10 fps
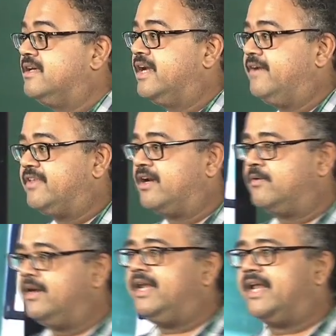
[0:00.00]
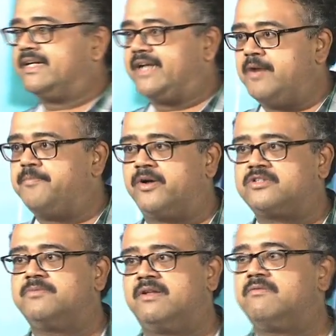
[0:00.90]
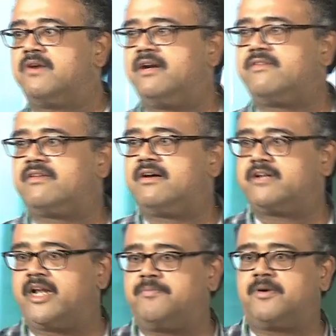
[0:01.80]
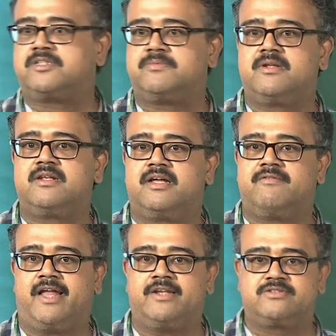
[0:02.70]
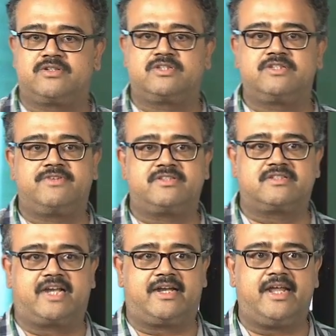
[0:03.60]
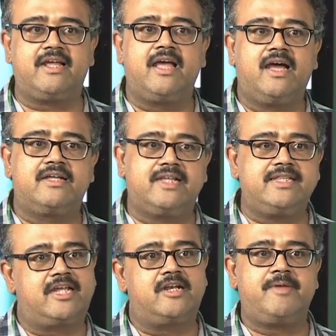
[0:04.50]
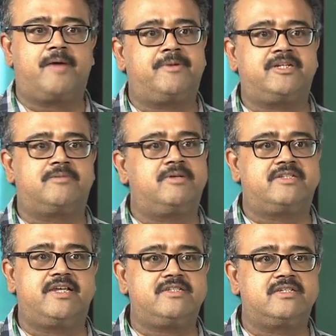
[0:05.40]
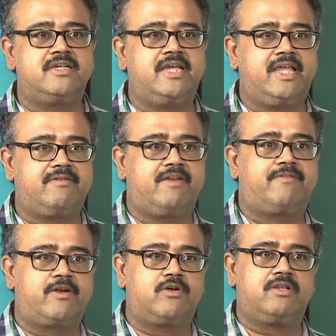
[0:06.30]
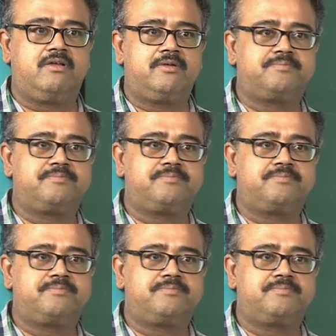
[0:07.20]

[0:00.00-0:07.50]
If there are only like 10 possible words or 10 possible values that these features can take, then there will be appreciable change even if I know the